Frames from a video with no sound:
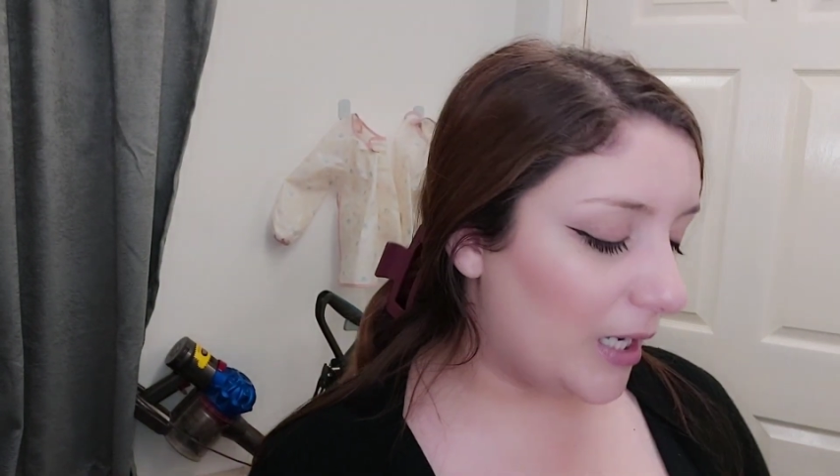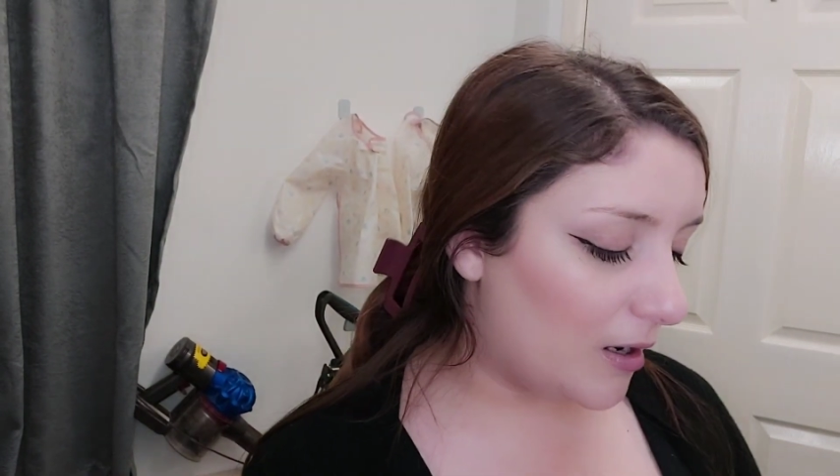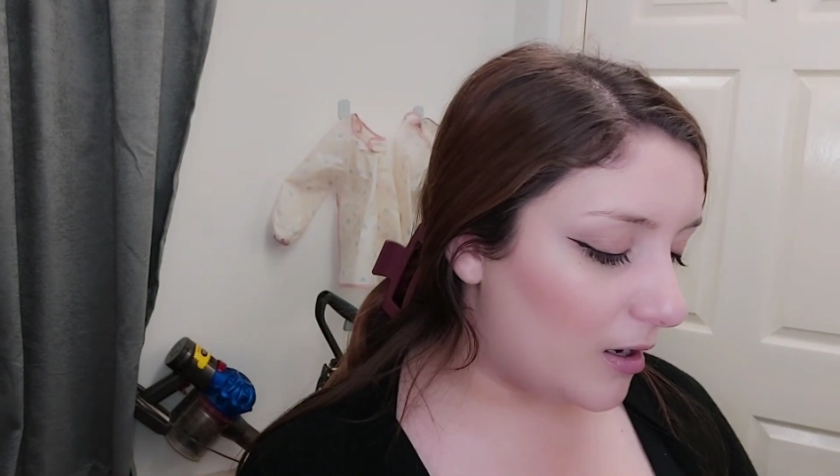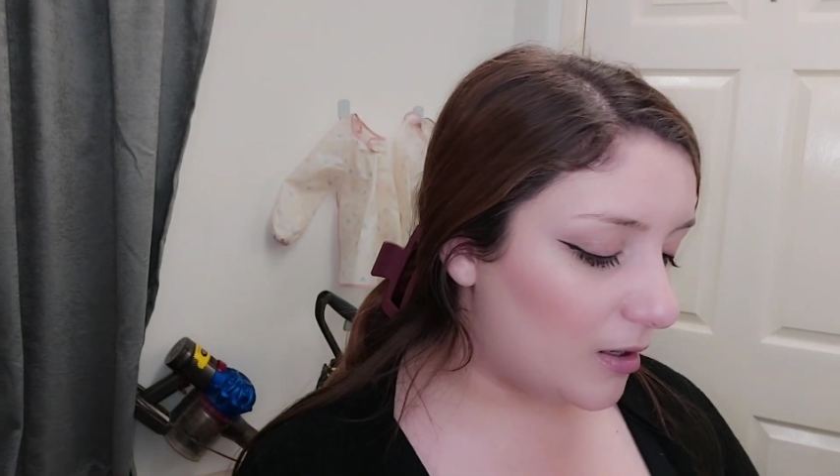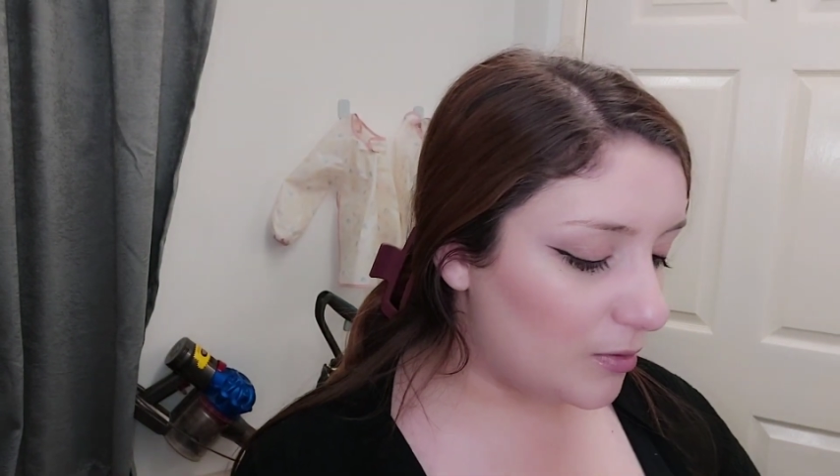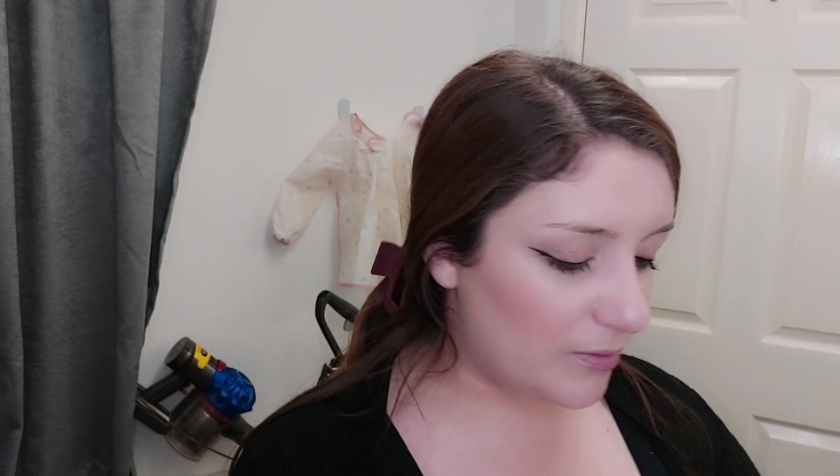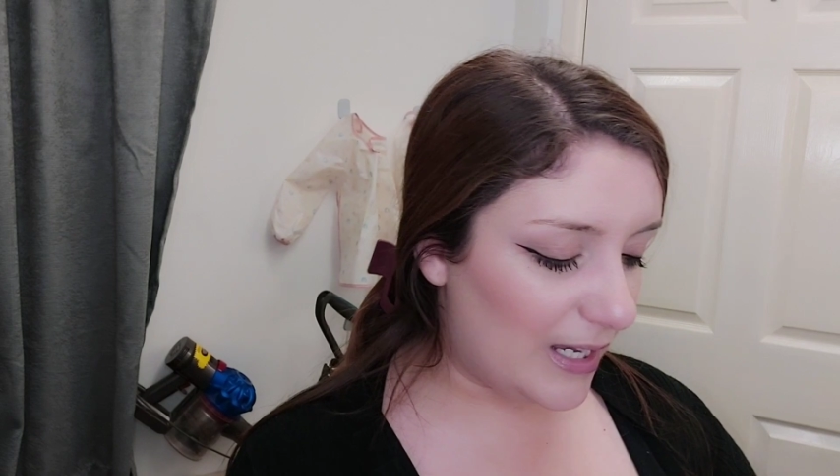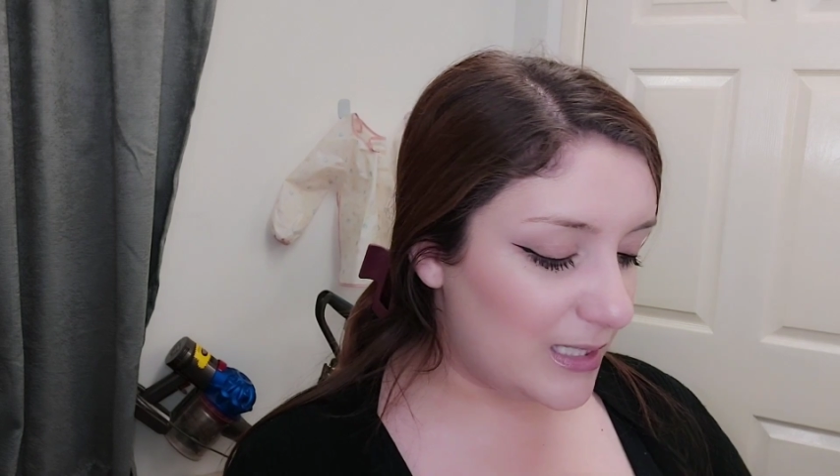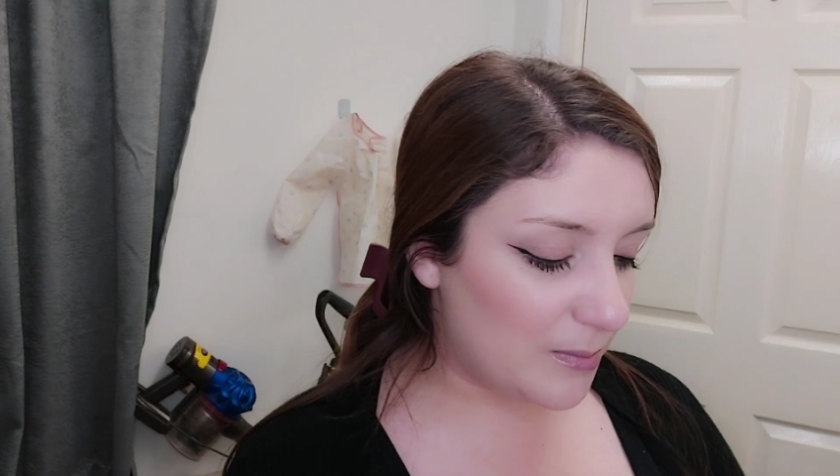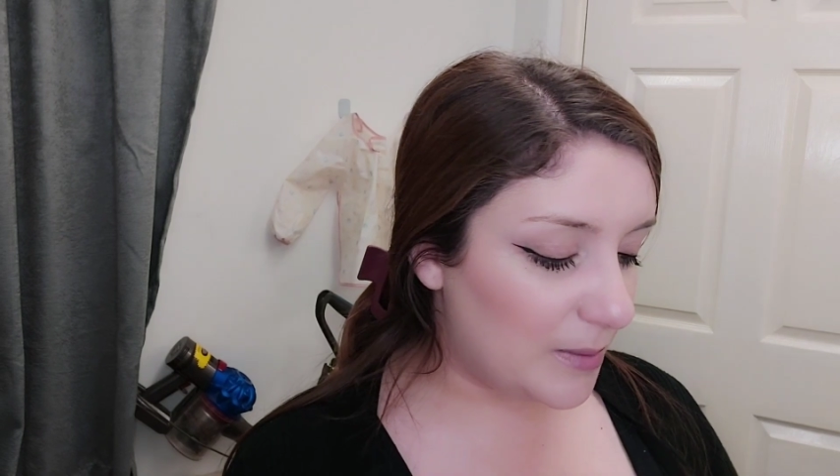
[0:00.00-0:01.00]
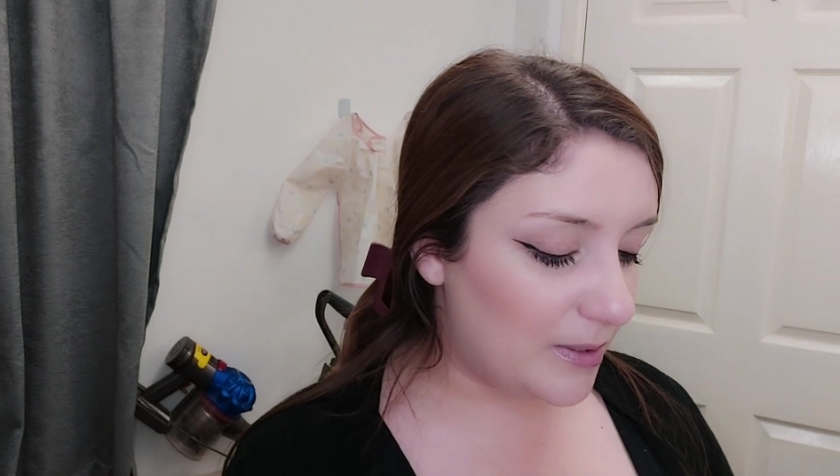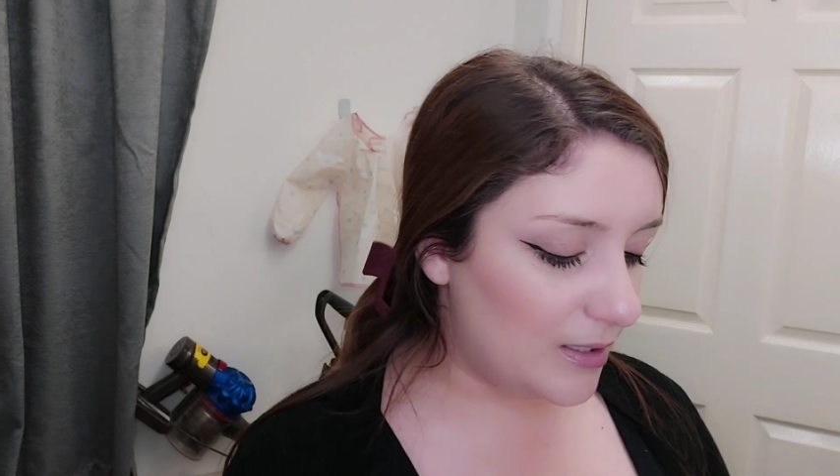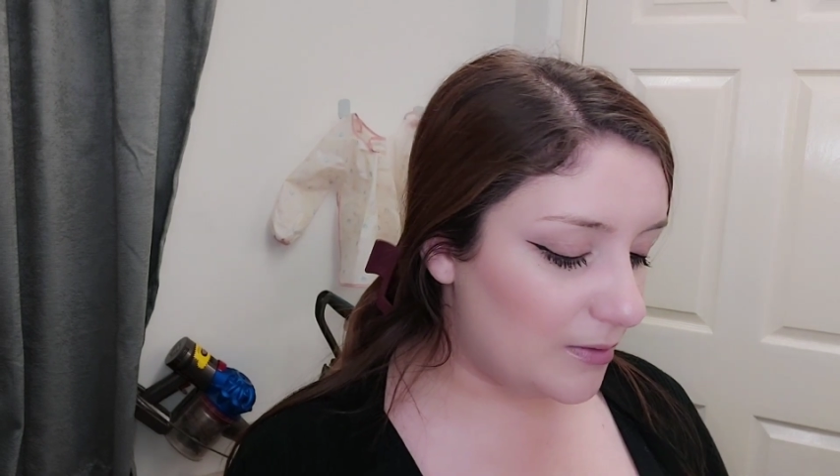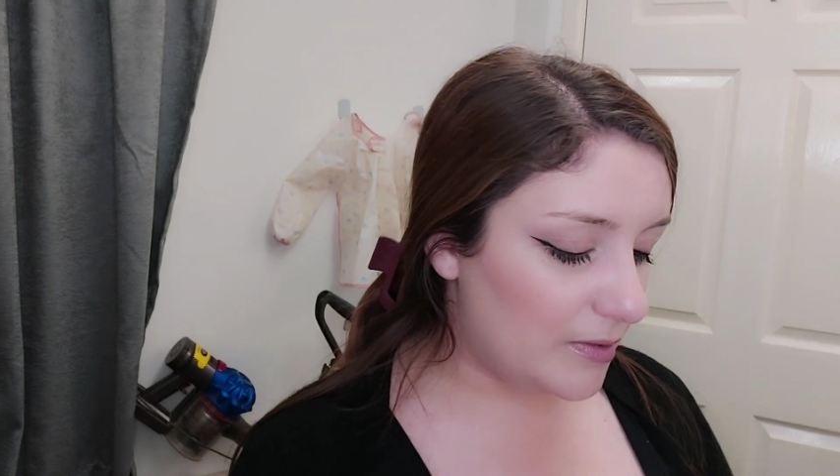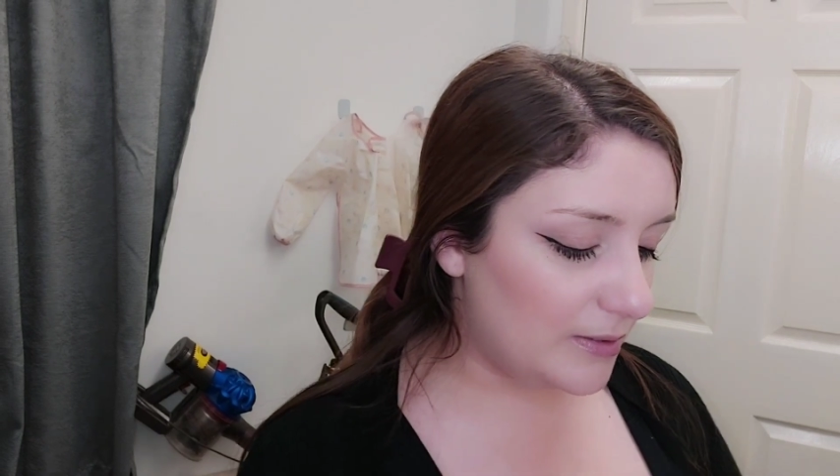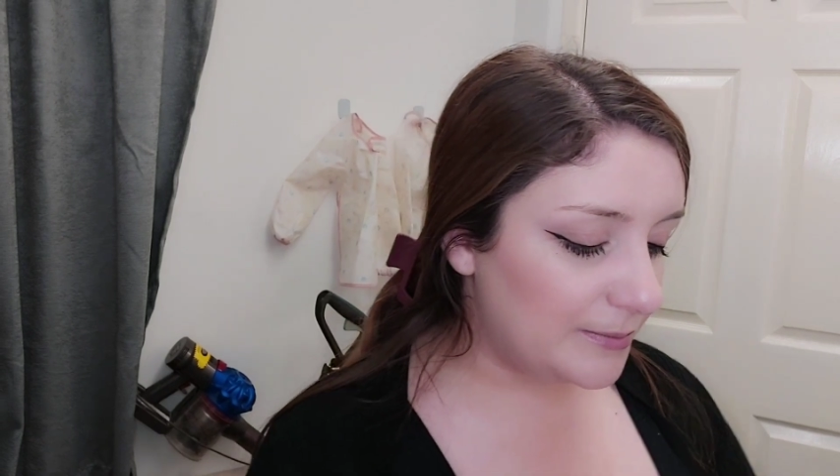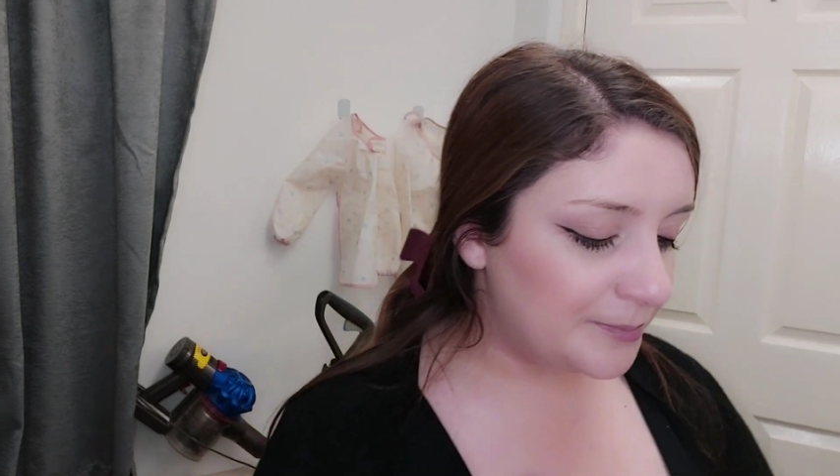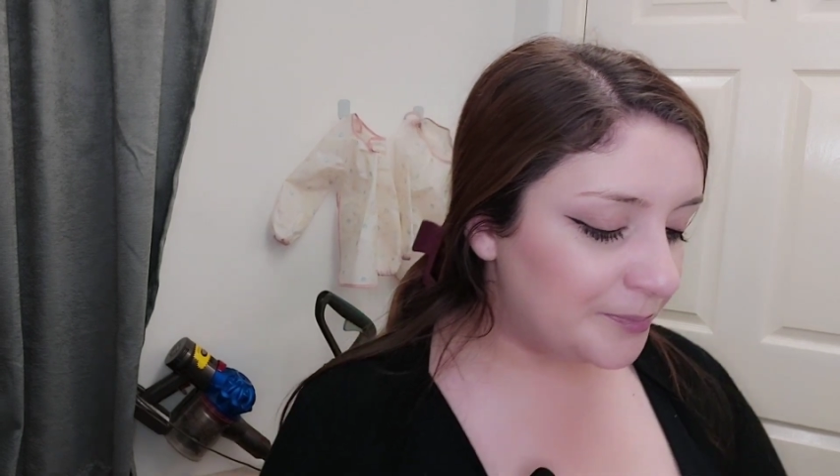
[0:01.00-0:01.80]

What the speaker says: car, or less, maybe even.